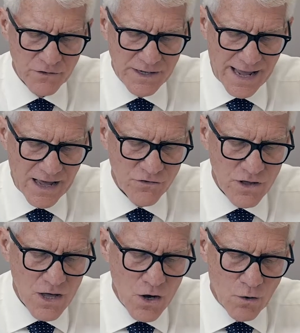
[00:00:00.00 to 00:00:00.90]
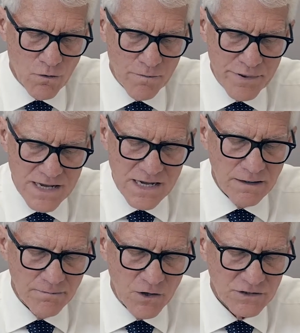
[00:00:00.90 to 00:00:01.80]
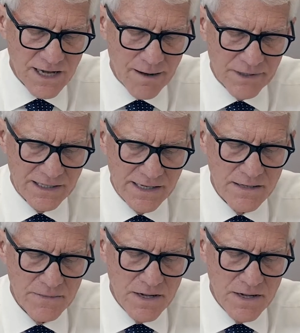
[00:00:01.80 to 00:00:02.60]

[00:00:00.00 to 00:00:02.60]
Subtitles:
cash. Or B, most commonly,